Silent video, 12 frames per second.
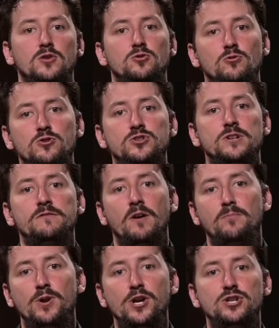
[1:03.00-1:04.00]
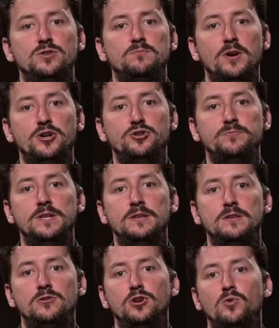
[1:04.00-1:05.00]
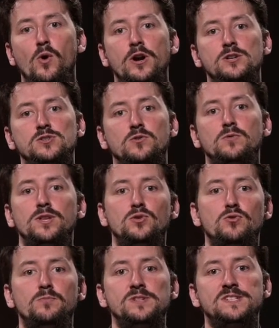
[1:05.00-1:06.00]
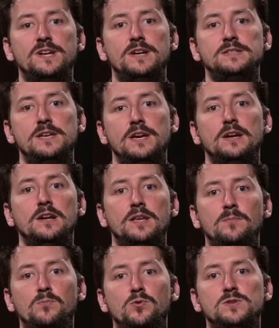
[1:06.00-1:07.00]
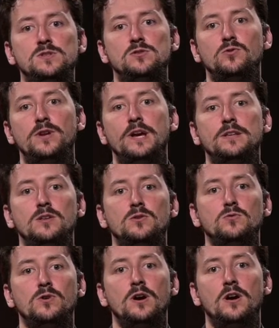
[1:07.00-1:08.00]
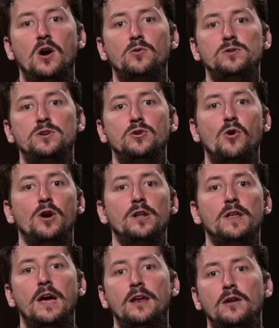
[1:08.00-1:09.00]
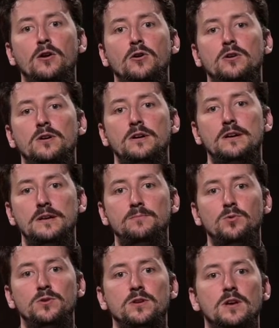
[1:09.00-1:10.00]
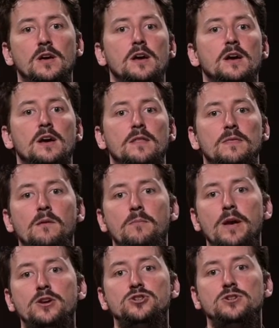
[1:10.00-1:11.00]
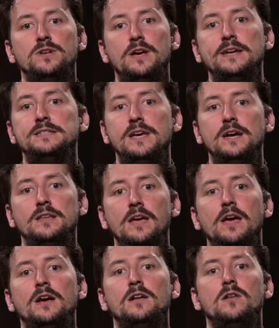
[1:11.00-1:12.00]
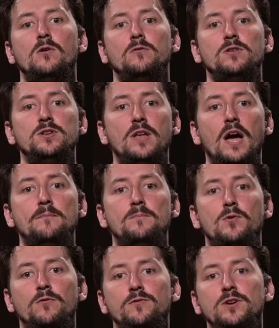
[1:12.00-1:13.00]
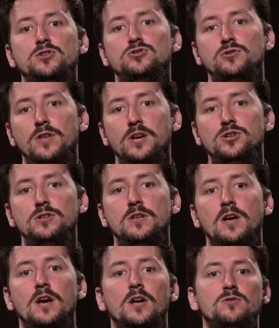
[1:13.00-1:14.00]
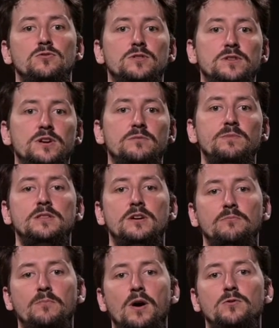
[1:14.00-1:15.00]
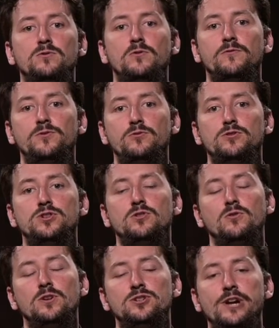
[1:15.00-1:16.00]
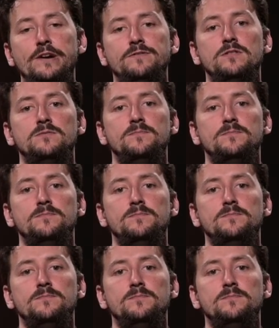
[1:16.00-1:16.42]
Torsional vibration measurement requires only two precise angle inputs connected to a counter or an analog input. They measure the exact angle over time of each rotation to determine the amount of torsion on a shaft.